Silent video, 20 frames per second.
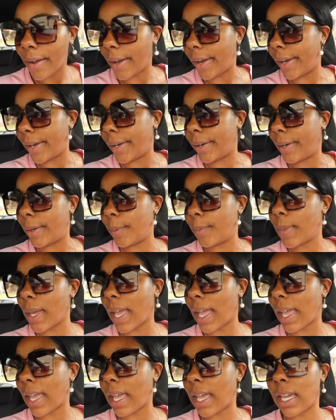
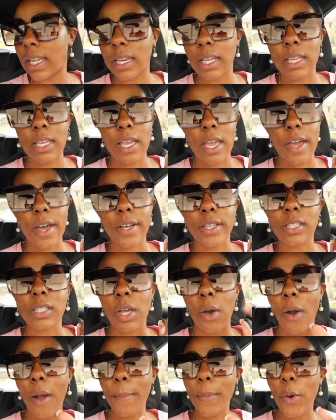And yeah,
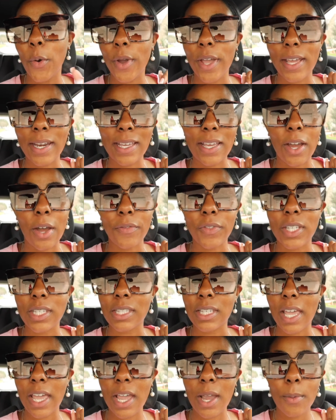so I'm gonna go ahead and get off this
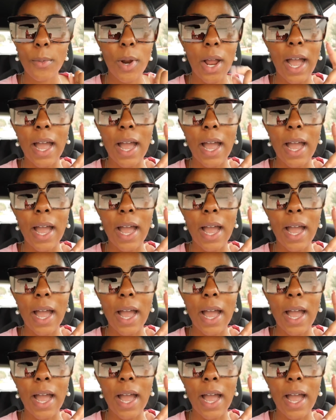camera.